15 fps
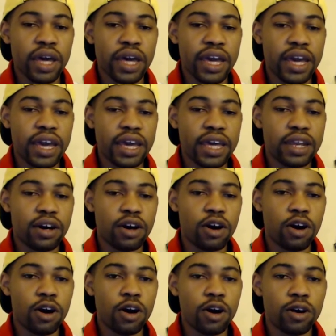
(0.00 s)
And
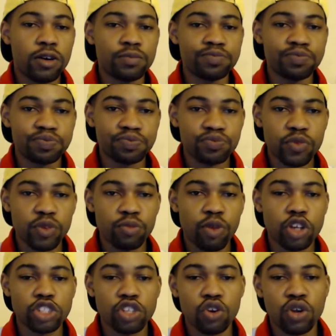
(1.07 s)

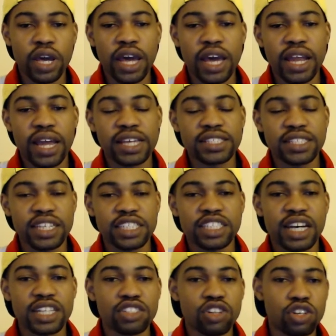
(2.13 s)
Barcelona had like 6
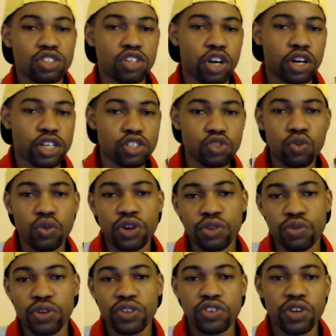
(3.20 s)
shots on target, scoring
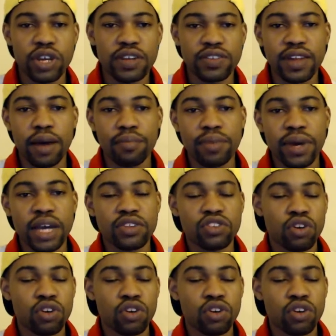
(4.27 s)
3, so that's not bad.